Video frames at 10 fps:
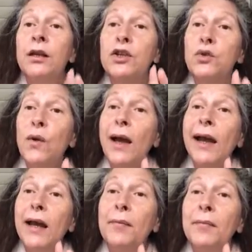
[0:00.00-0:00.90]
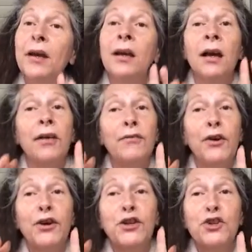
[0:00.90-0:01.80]
So I am a
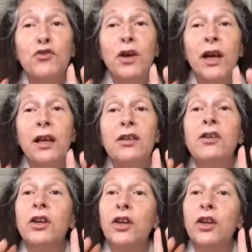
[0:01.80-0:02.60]
very strange,